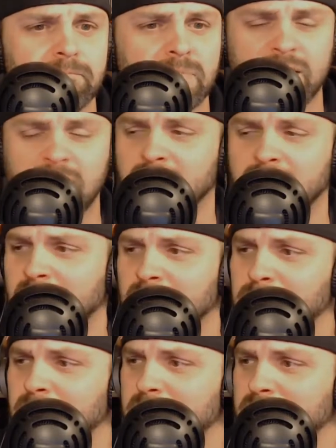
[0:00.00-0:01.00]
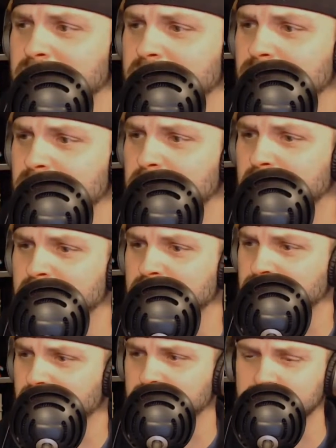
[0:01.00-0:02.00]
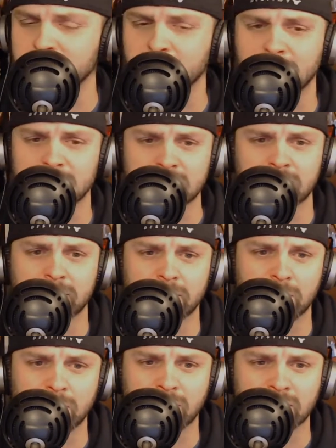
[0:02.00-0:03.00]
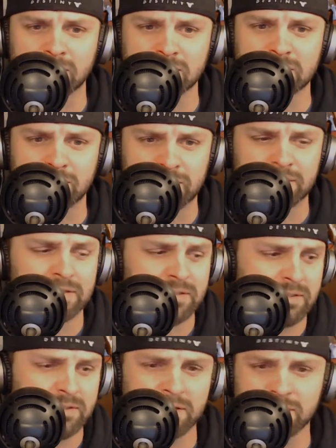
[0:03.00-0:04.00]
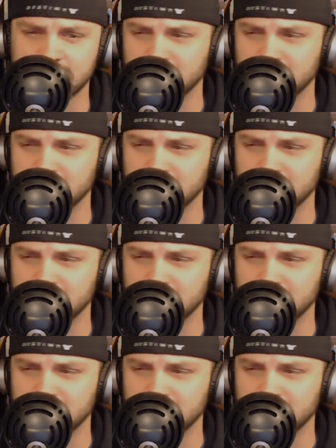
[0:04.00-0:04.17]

yeah, I'm not going to give you my friend code because I don't know what it is, because Nintendo's